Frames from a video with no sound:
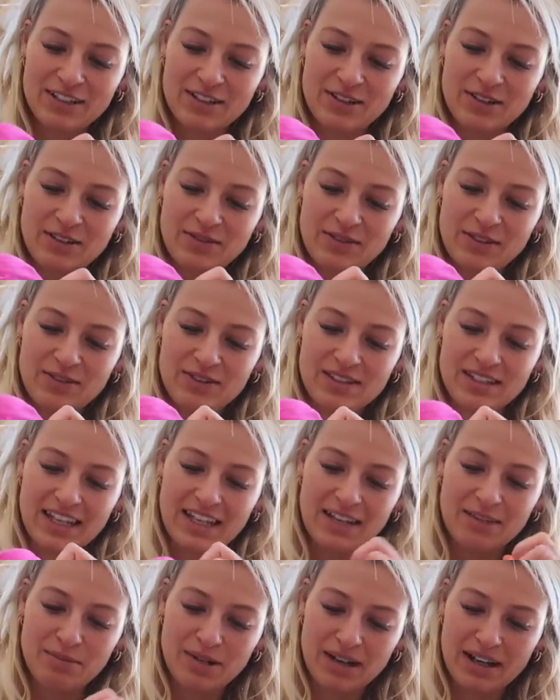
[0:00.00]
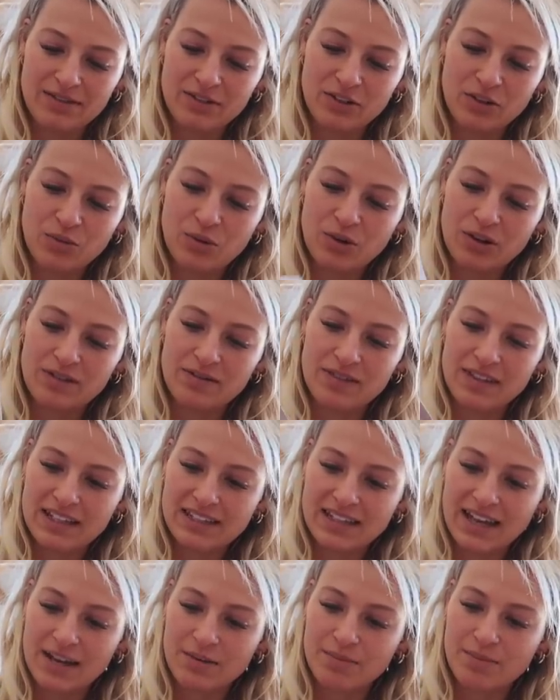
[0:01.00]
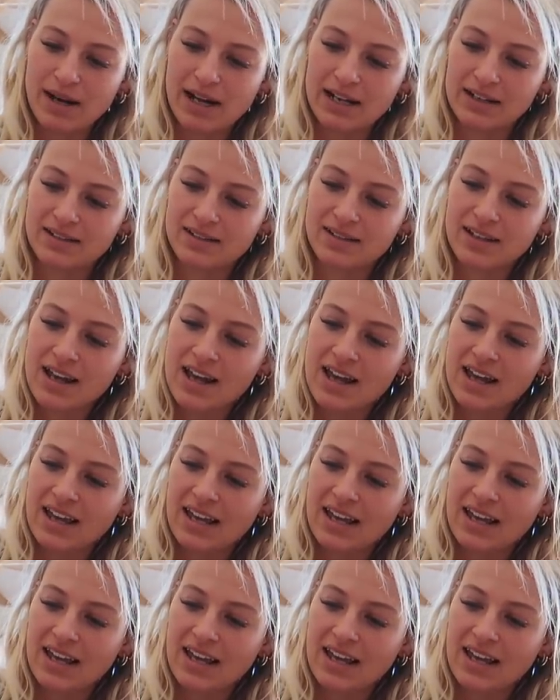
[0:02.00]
I don't know if you've seen, but I've got one of these headbands